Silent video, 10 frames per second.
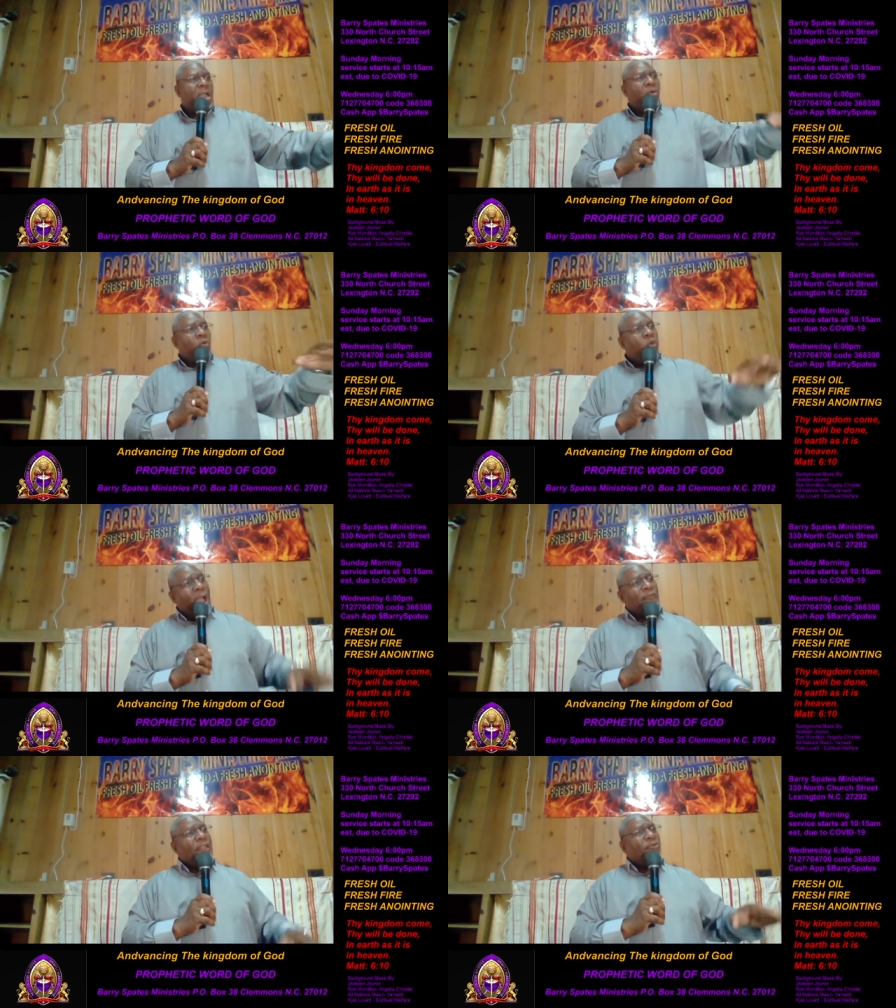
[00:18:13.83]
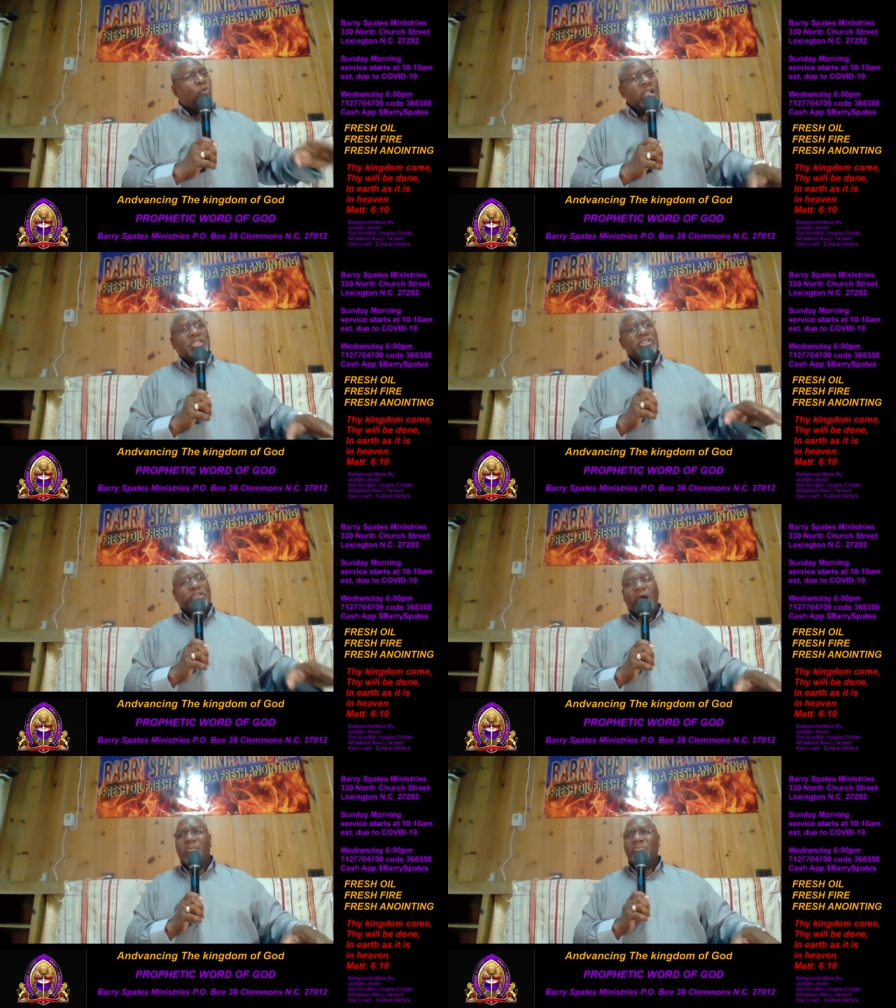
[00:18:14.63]
Wealth and riches
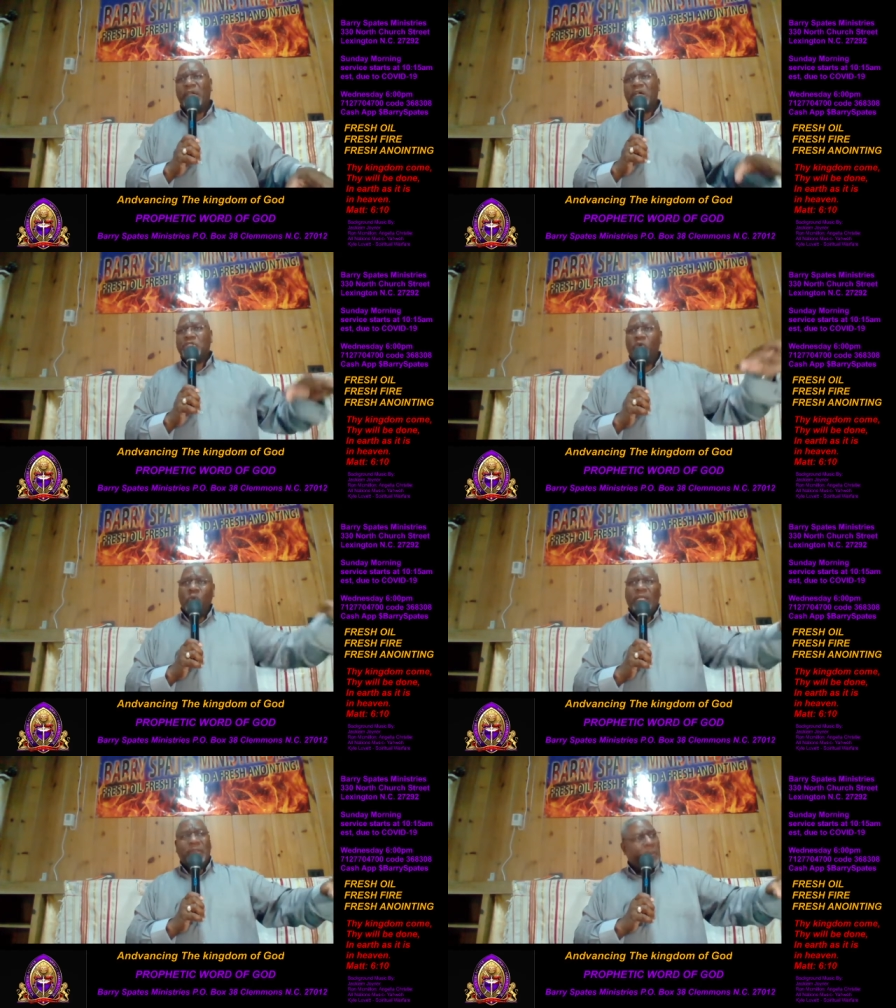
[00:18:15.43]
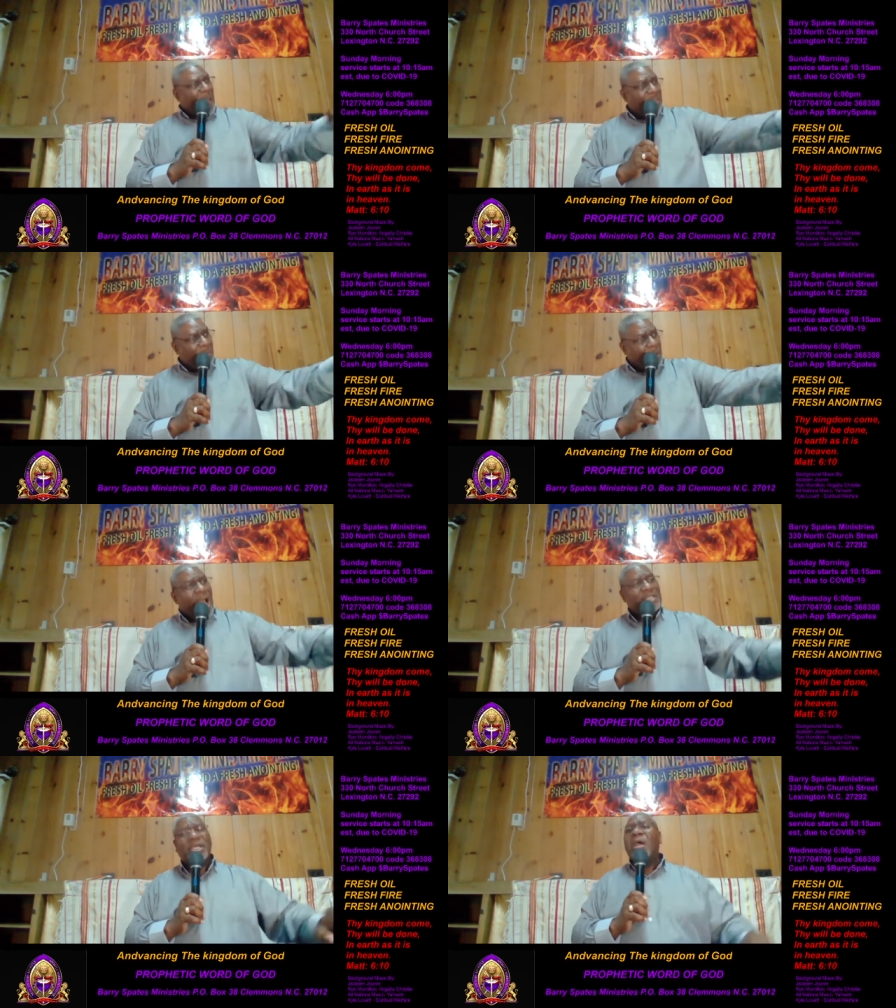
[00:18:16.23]
come because you're willing to pay the
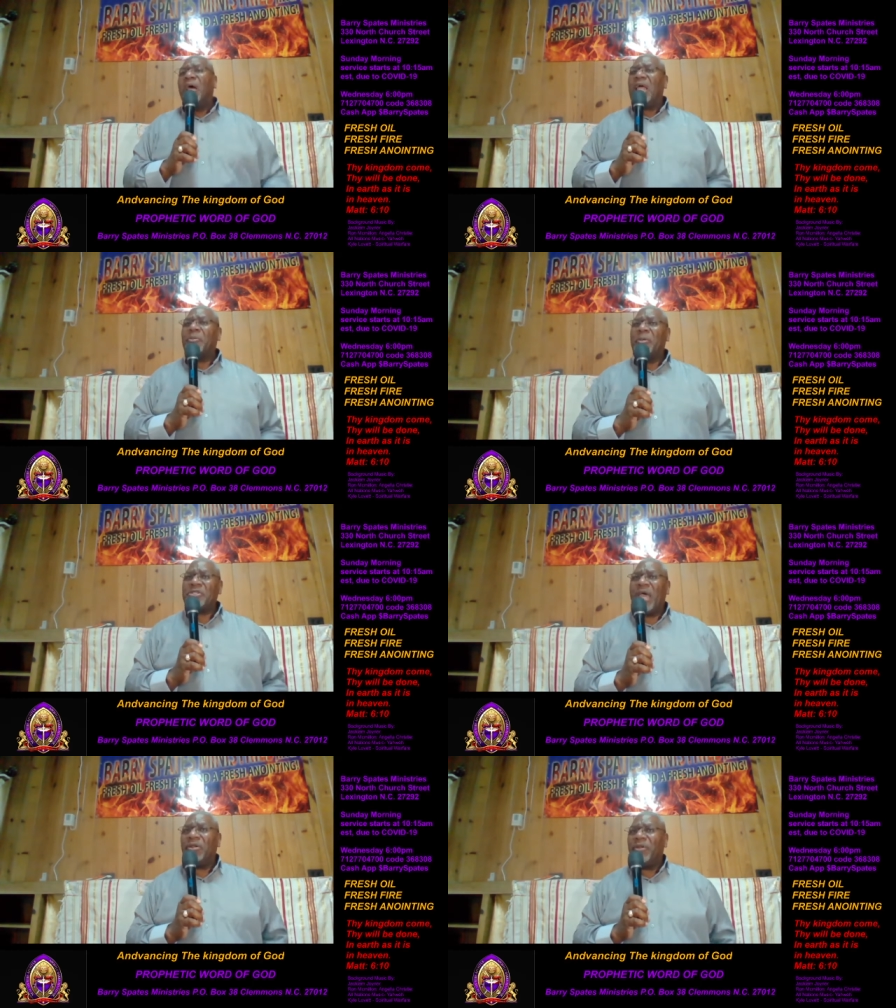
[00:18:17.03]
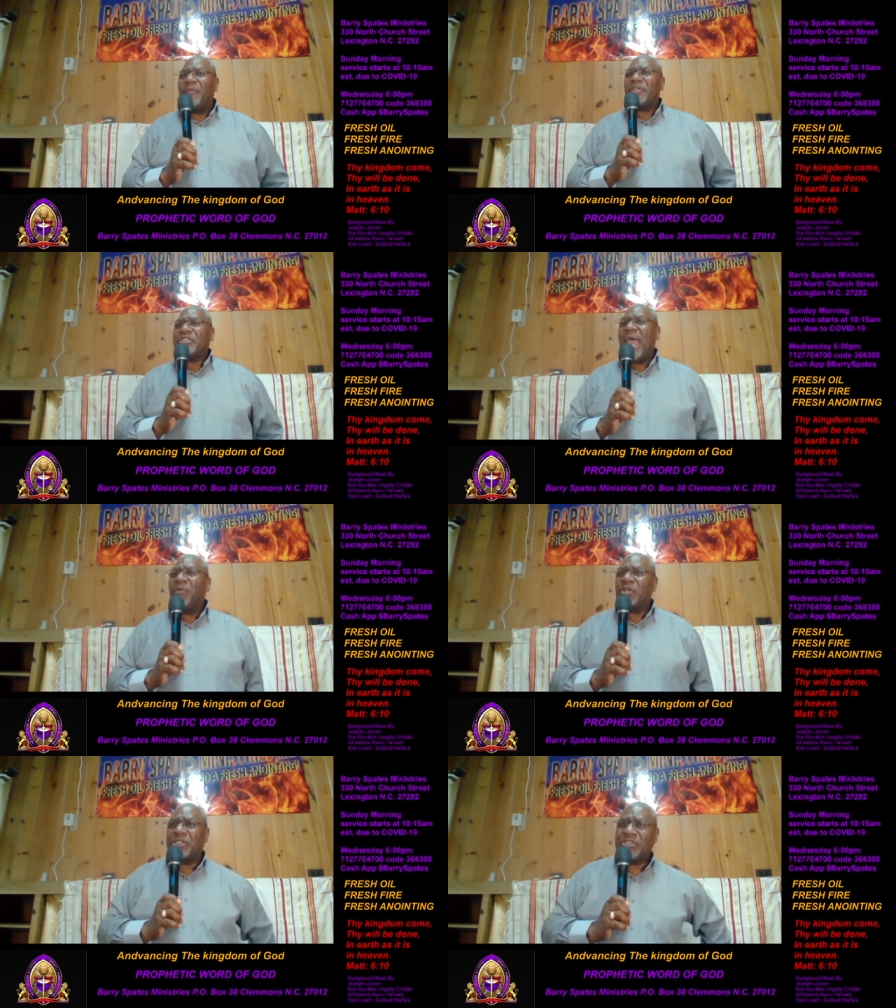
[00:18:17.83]
price. A lot of people say, I don't understand
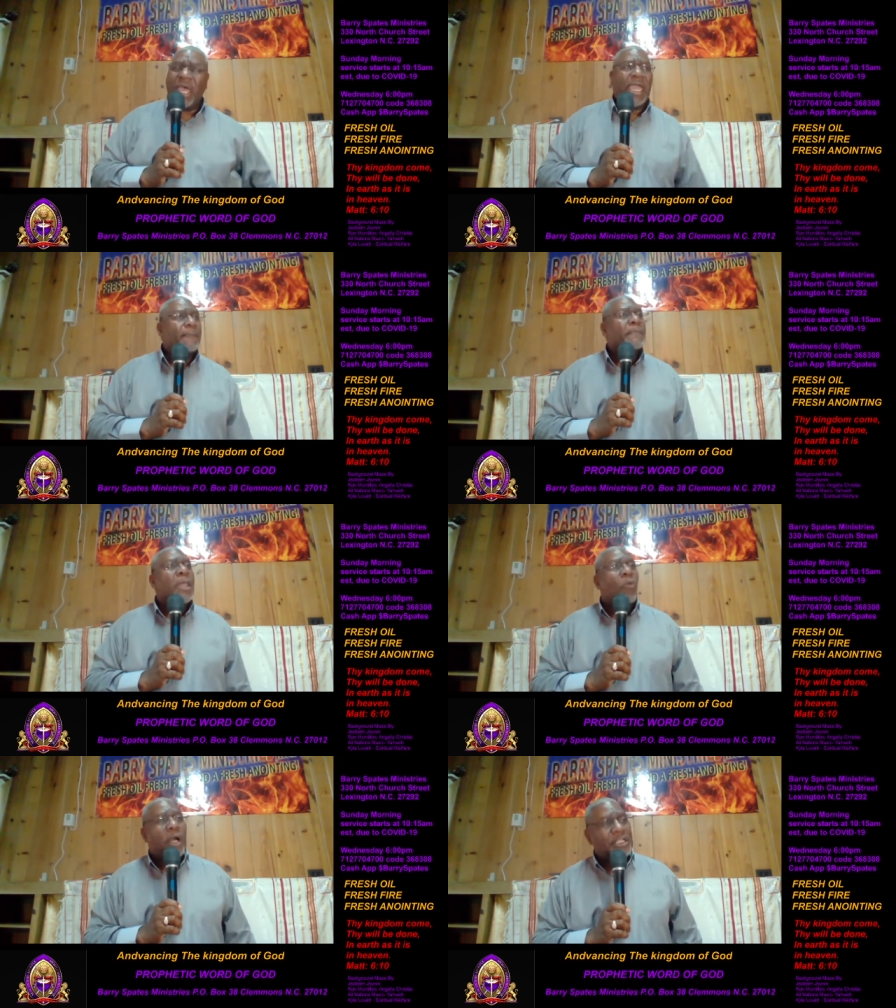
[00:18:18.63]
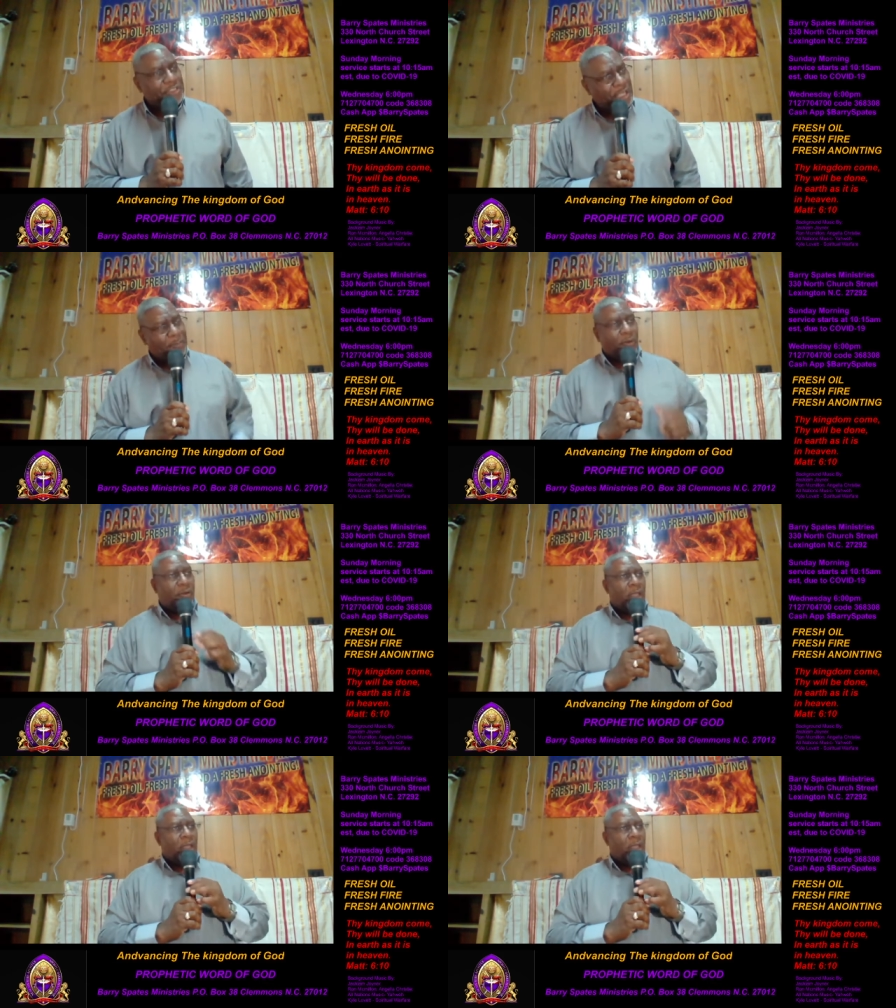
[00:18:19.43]
what you're saying. Well, it's simple.